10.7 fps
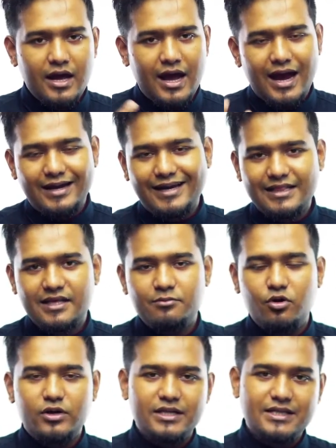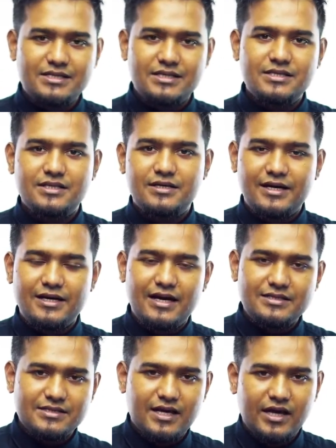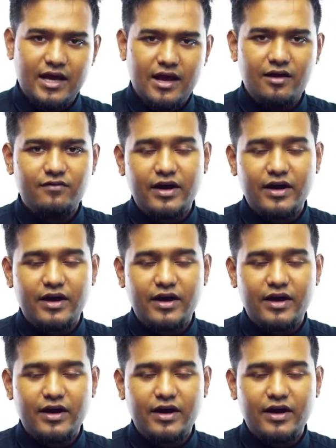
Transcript: and tell them, okay, this is the trade license that I have.